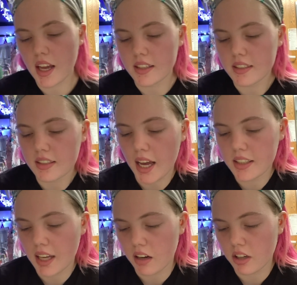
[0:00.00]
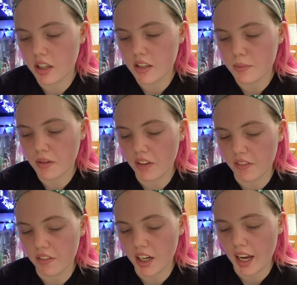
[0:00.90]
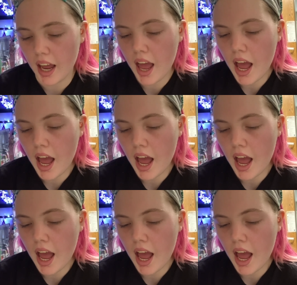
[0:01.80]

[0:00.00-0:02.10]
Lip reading: He has his head down and he's moving funny,